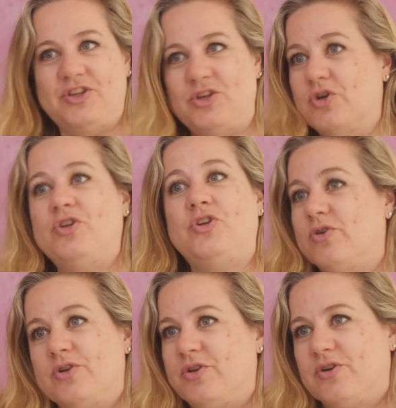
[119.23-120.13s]

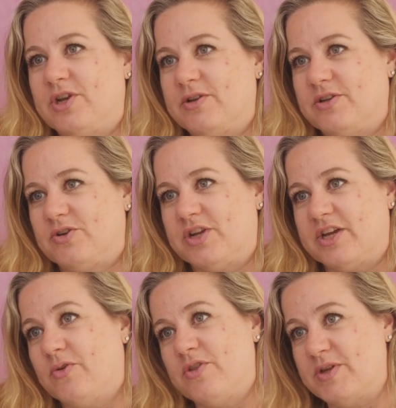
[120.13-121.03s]
you're gonna
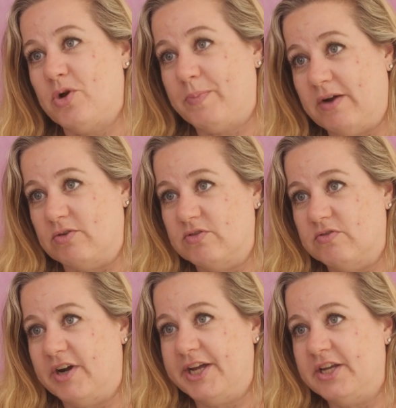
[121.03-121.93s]
ignore them at your peril,
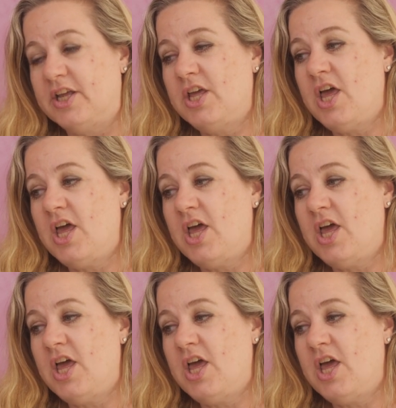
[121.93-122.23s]
right?